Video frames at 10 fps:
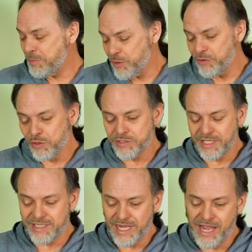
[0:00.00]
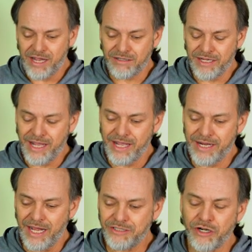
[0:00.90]
we pulled those things out
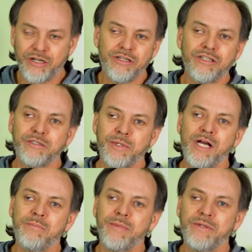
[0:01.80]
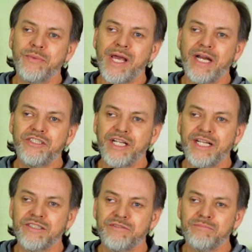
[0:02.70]
and I started hooked them up and we got a
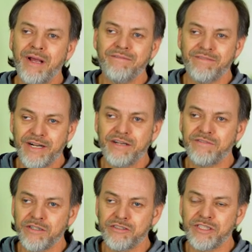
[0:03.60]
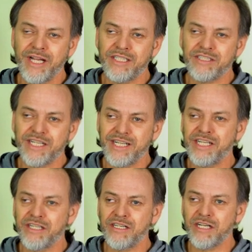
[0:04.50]
chance, my very first chance to
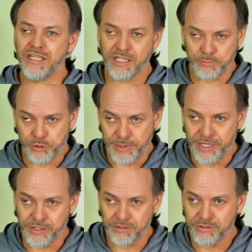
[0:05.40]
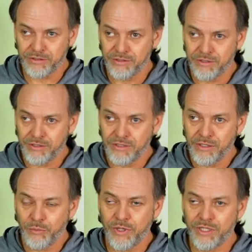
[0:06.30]
hear a Klipsch speaker
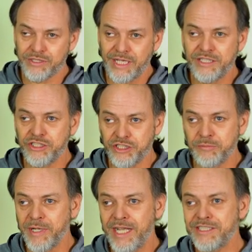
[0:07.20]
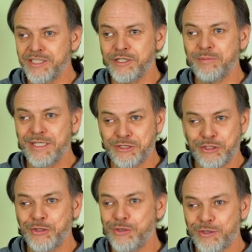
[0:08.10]
was at the gymnasium at
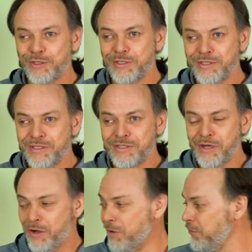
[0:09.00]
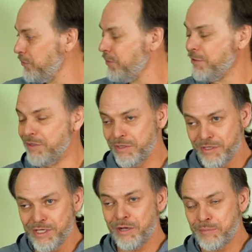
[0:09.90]
school on
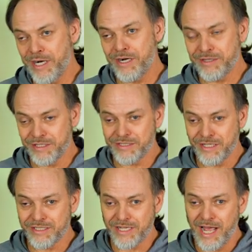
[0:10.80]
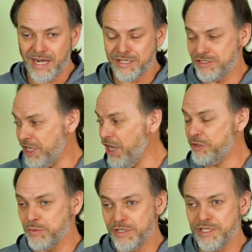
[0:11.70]
the, a pair of the Lascalas. The
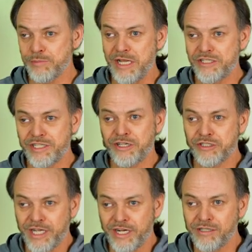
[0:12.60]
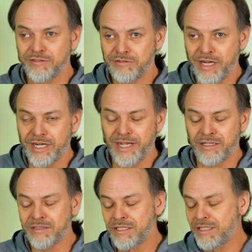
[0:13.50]
other one is my center channel right now